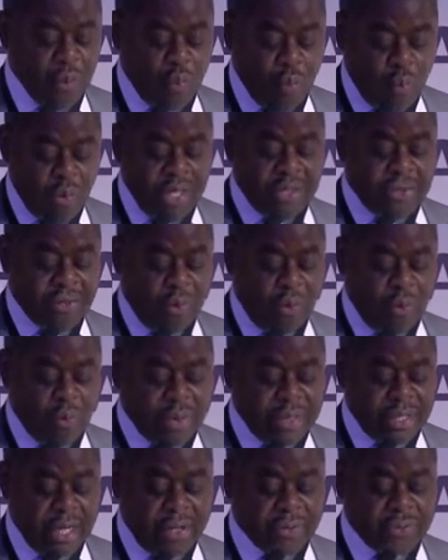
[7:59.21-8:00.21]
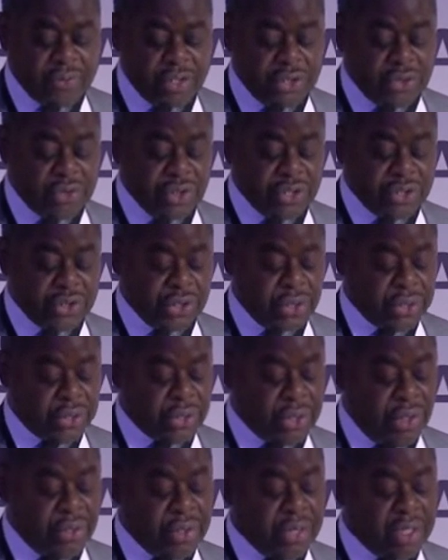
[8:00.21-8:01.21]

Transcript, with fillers: with or without restrictions on the